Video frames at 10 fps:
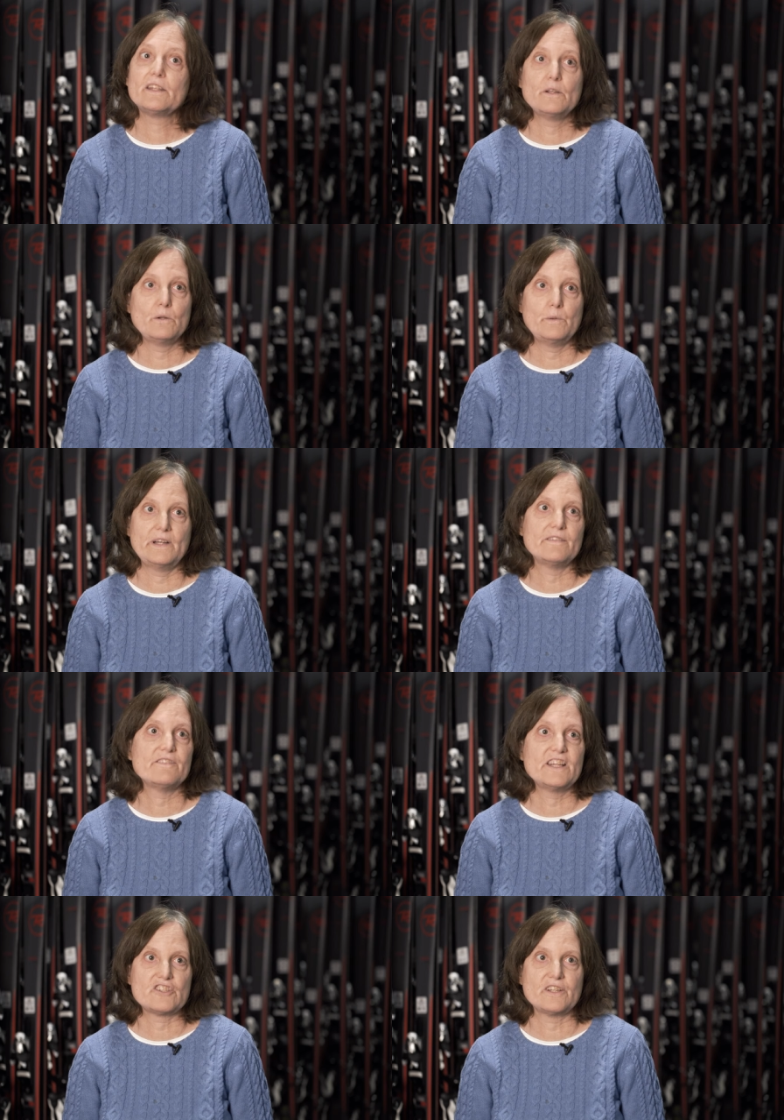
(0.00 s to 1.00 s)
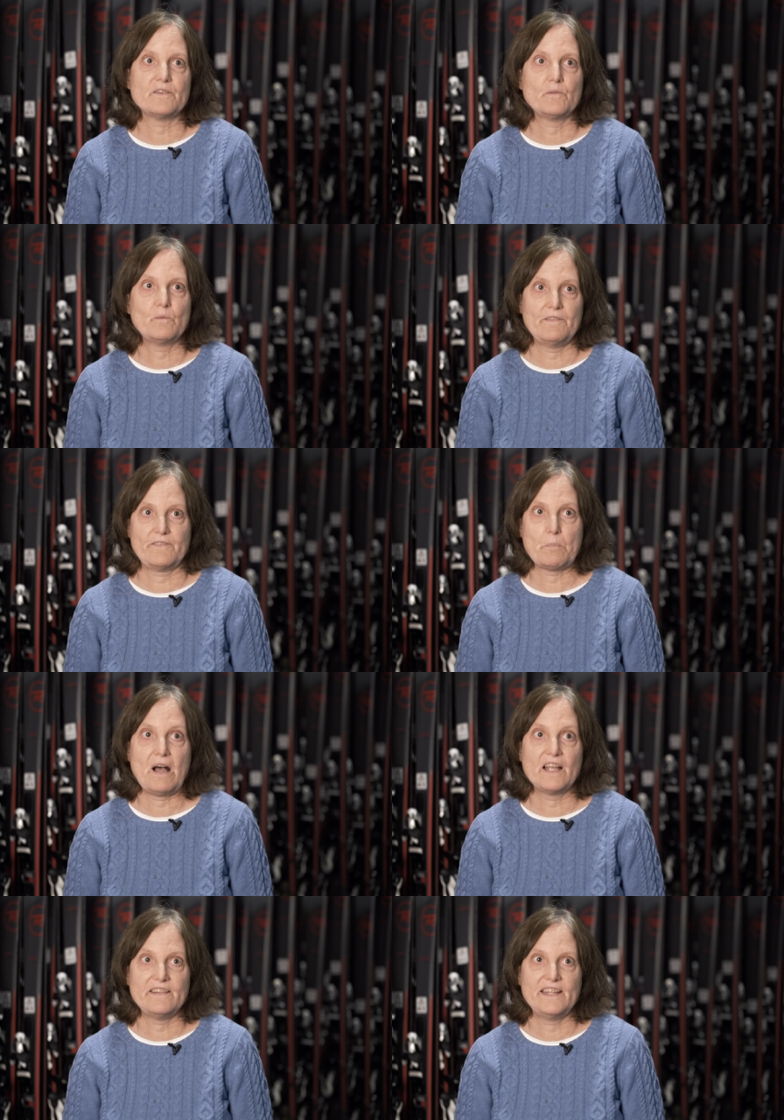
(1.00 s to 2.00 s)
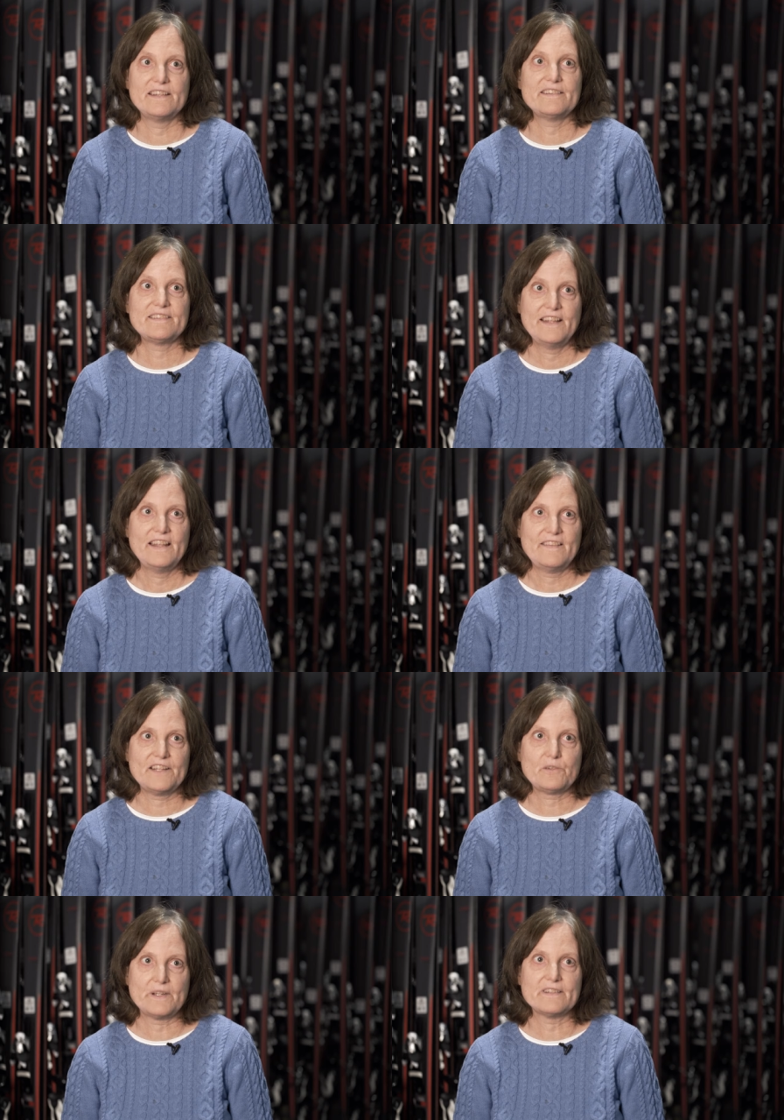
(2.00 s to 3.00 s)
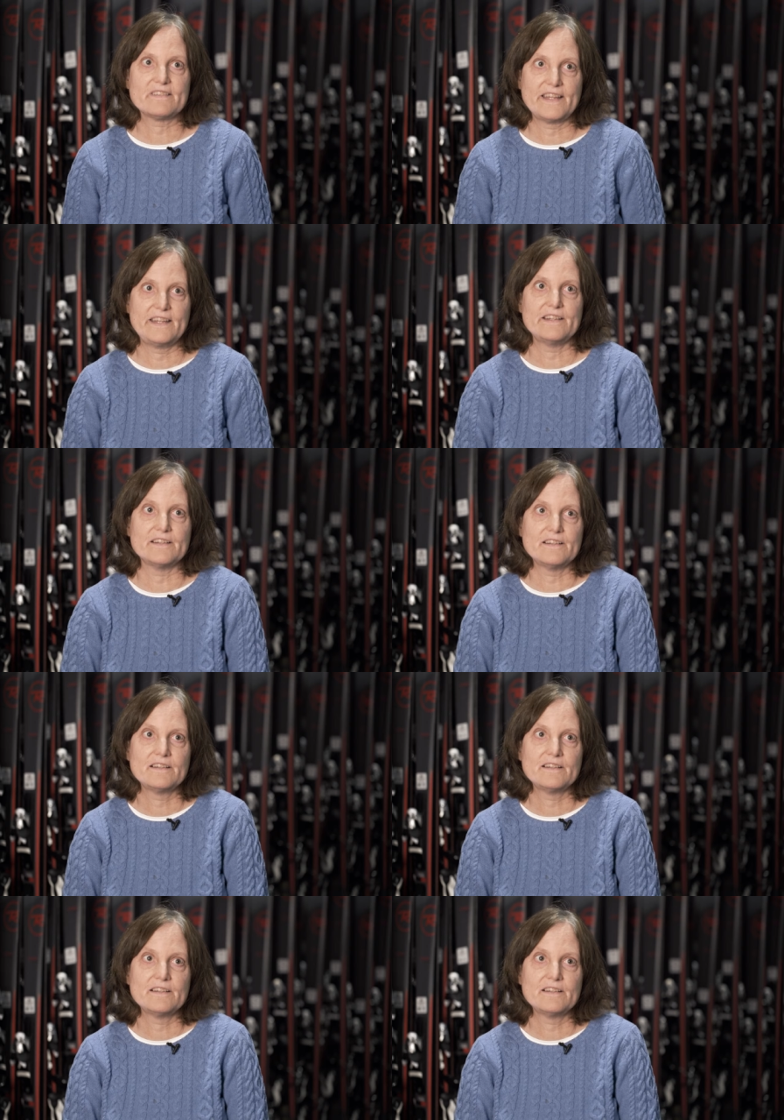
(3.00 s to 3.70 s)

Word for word: you would envision what Vermont is, that's what it's like here.